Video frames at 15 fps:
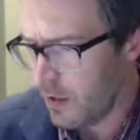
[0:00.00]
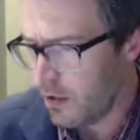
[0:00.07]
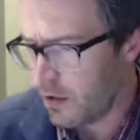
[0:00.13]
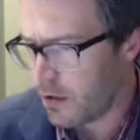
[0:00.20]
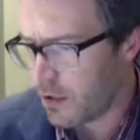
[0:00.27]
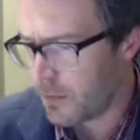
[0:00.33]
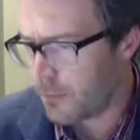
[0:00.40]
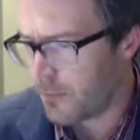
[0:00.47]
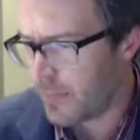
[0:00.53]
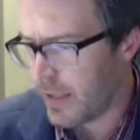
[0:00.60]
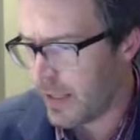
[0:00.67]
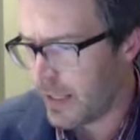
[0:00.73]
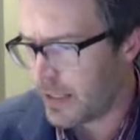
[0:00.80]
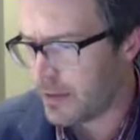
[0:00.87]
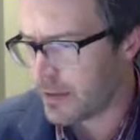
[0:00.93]

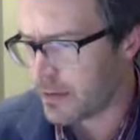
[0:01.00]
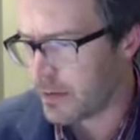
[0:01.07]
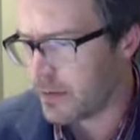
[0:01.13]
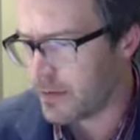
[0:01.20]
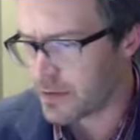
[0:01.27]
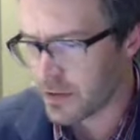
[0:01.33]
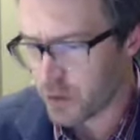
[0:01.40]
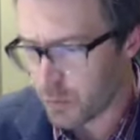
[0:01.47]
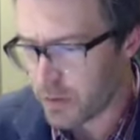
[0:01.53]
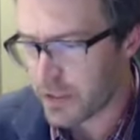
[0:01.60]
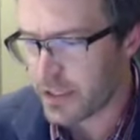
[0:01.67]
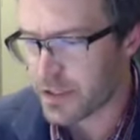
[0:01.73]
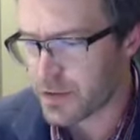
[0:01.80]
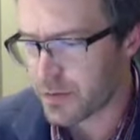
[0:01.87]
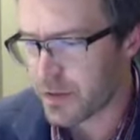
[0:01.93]
And there's a little bit of
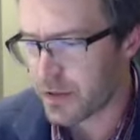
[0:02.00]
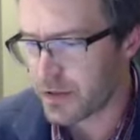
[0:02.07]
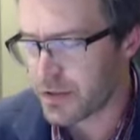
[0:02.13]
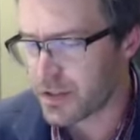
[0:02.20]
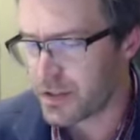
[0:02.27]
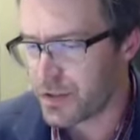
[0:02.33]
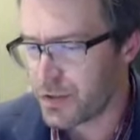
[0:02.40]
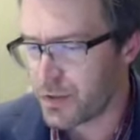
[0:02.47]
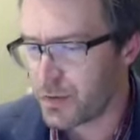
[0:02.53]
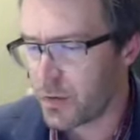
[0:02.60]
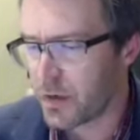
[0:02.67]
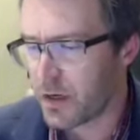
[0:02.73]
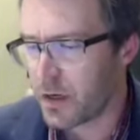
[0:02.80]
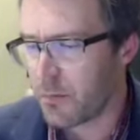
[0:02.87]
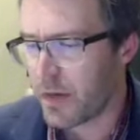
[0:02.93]
history on this
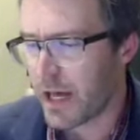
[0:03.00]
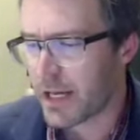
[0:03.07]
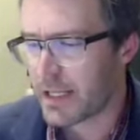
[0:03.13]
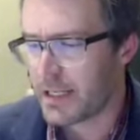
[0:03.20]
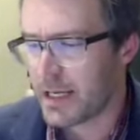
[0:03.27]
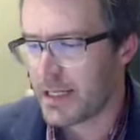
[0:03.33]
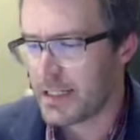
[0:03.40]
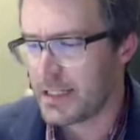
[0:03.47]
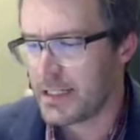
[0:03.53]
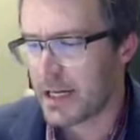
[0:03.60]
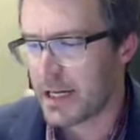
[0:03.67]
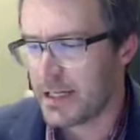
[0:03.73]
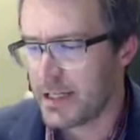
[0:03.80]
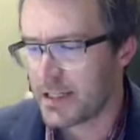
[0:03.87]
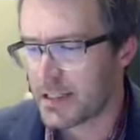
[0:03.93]
too. Back in
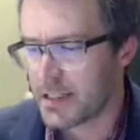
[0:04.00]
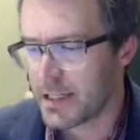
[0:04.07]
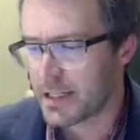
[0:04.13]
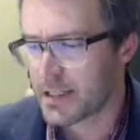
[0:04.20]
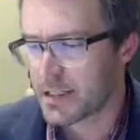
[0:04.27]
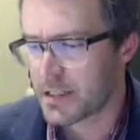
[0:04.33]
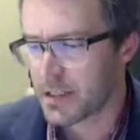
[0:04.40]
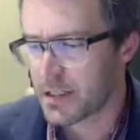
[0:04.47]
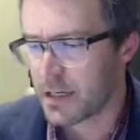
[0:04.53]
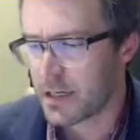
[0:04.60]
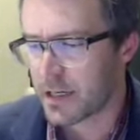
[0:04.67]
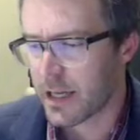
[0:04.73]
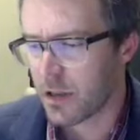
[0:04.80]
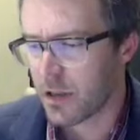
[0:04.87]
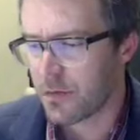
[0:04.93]
1996,
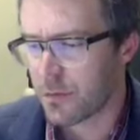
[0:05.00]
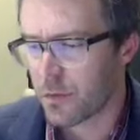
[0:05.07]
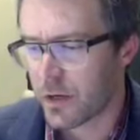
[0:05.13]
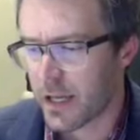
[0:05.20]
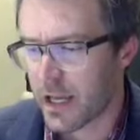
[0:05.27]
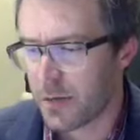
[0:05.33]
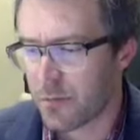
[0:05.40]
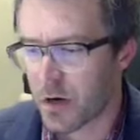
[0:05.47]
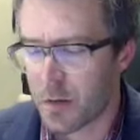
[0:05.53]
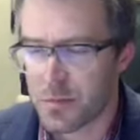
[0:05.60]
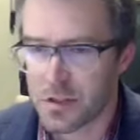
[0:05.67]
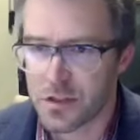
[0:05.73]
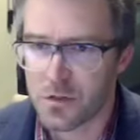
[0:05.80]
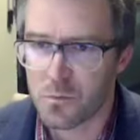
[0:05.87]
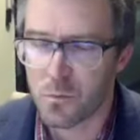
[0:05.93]
California had
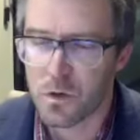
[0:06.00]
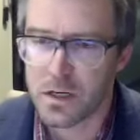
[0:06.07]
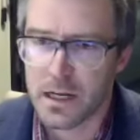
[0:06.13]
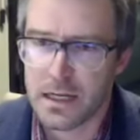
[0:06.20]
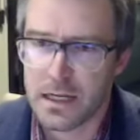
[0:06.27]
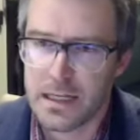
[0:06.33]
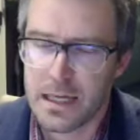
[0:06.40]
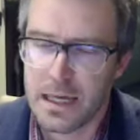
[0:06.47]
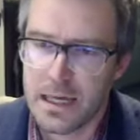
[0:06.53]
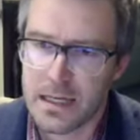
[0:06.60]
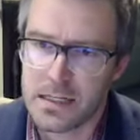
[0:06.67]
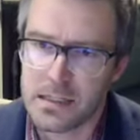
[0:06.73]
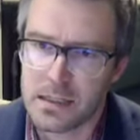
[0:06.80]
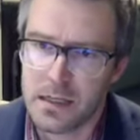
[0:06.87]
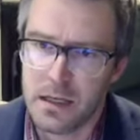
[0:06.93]
Proposition
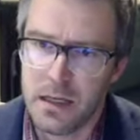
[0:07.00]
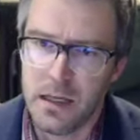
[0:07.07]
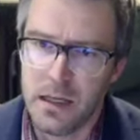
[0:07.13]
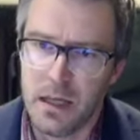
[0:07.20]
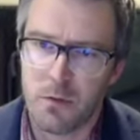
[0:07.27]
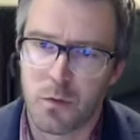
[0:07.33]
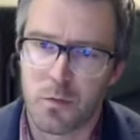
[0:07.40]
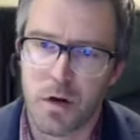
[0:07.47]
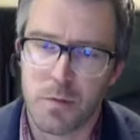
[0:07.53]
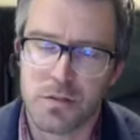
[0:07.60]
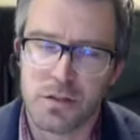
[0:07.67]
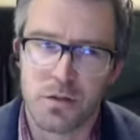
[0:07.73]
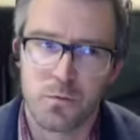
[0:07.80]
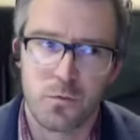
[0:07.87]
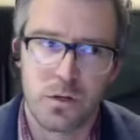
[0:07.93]
198. And what
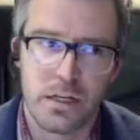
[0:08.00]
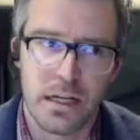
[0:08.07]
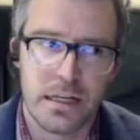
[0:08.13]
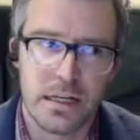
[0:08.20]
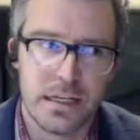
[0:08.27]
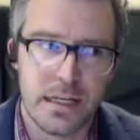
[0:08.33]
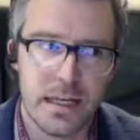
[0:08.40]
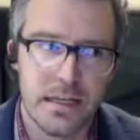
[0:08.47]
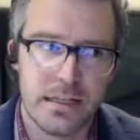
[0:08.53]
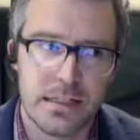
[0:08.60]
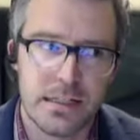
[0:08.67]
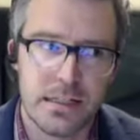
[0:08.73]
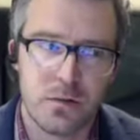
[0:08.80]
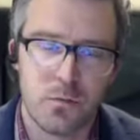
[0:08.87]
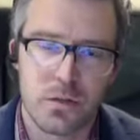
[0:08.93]
Proposition 198
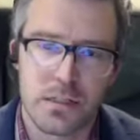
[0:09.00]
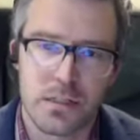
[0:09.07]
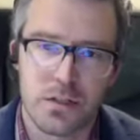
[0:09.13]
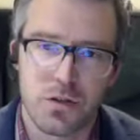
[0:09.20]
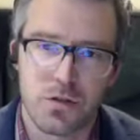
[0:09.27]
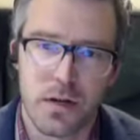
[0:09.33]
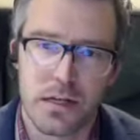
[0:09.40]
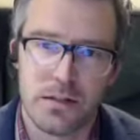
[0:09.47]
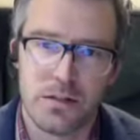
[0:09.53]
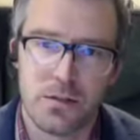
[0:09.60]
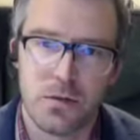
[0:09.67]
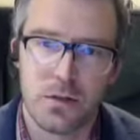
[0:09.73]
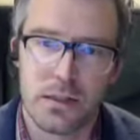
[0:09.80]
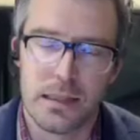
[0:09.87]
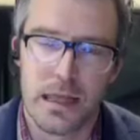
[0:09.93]
did was it tried
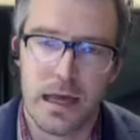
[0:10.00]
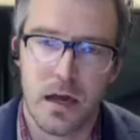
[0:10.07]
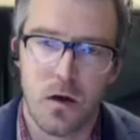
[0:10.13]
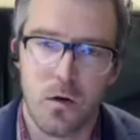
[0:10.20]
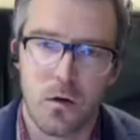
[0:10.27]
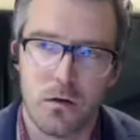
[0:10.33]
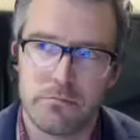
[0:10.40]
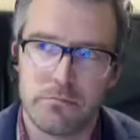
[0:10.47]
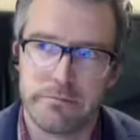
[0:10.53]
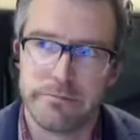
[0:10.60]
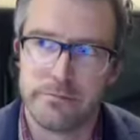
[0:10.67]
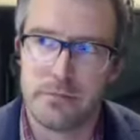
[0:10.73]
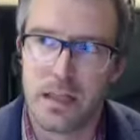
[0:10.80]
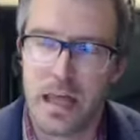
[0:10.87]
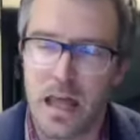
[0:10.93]
to allow
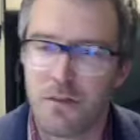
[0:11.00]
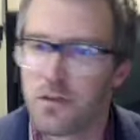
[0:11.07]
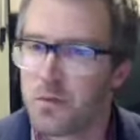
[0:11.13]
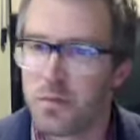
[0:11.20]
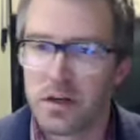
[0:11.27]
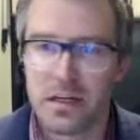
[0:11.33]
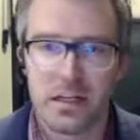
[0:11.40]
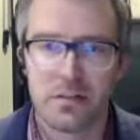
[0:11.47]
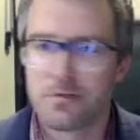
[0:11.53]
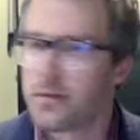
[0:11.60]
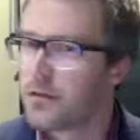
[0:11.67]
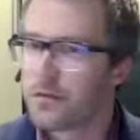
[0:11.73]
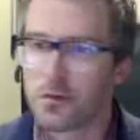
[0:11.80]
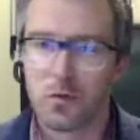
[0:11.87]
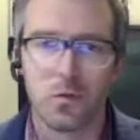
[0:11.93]
everybody to
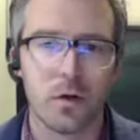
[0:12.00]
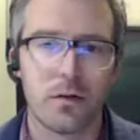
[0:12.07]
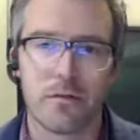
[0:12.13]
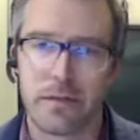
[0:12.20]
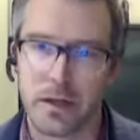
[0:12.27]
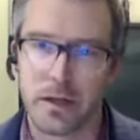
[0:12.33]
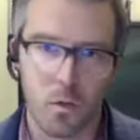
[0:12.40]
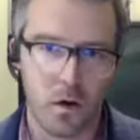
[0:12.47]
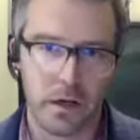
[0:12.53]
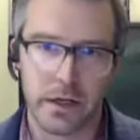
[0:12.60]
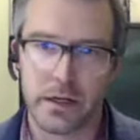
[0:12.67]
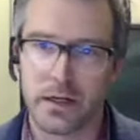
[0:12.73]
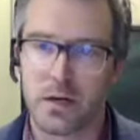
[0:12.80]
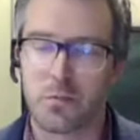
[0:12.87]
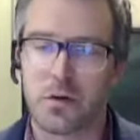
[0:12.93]
vote for whoever they
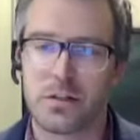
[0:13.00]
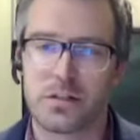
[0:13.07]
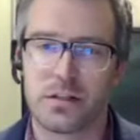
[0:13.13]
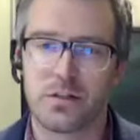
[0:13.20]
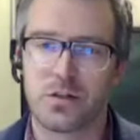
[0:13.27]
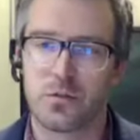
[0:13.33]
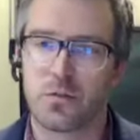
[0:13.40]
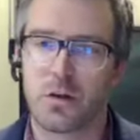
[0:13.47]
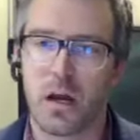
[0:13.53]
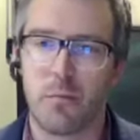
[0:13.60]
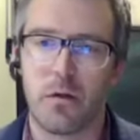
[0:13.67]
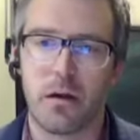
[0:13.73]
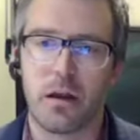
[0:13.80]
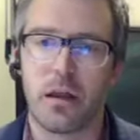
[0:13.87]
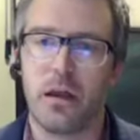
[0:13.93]
wanted in a presidential
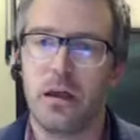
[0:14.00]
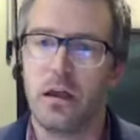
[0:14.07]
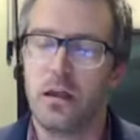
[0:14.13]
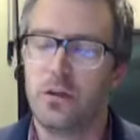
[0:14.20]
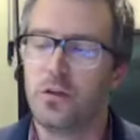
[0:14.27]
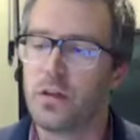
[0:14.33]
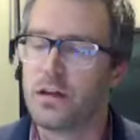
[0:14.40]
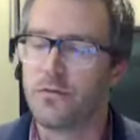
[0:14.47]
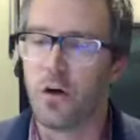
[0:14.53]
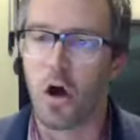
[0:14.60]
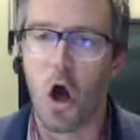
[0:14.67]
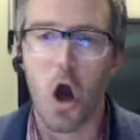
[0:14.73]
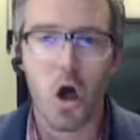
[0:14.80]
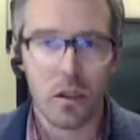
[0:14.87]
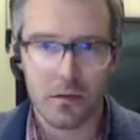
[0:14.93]
primary. You'll have
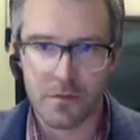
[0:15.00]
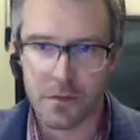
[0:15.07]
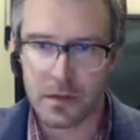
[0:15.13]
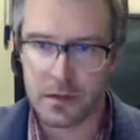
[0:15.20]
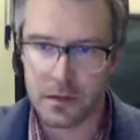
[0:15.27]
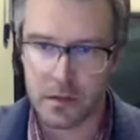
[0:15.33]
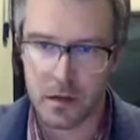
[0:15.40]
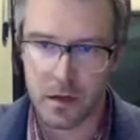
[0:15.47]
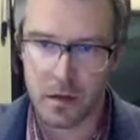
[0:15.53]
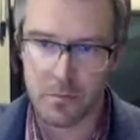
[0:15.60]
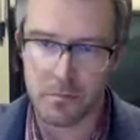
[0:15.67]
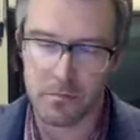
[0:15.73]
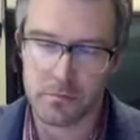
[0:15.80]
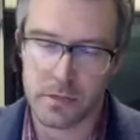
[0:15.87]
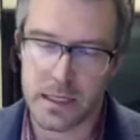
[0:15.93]
all of
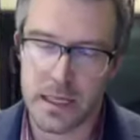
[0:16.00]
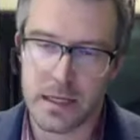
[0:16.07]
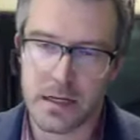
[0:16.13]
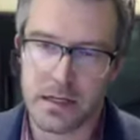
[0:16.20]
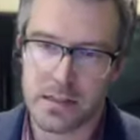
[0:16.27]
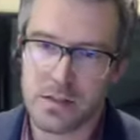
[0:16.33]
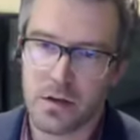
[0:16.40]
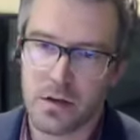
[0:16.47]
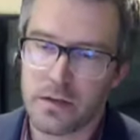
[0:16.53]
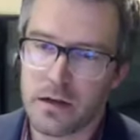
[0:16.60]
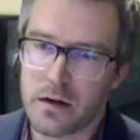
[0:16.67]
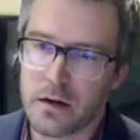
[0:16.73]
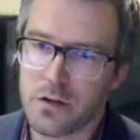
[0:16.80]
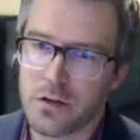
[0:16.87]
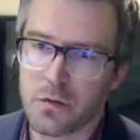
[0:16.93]
the candidates on
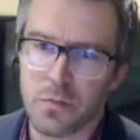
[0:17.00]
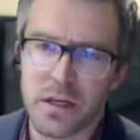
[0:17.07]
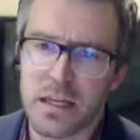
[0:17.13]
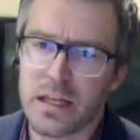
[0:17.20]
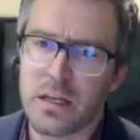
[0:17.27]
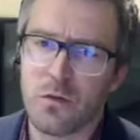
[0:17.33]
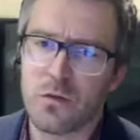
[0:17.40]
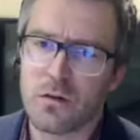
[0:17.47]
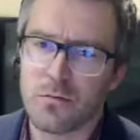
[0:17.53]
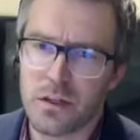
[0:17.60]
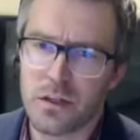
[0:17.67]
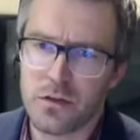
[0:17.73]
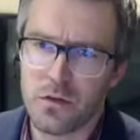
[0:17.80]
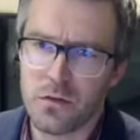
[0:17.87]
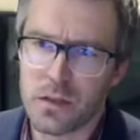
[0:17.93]
there. You can pick any one of them
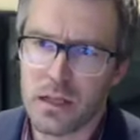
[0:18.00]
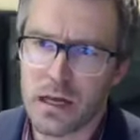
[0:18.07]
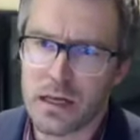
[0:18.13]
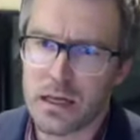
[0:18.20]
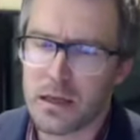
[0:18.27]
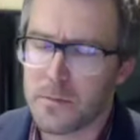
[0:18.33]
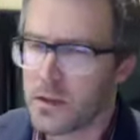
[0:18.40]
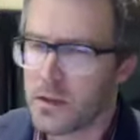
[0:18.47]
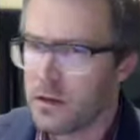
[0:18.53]
that you'd like.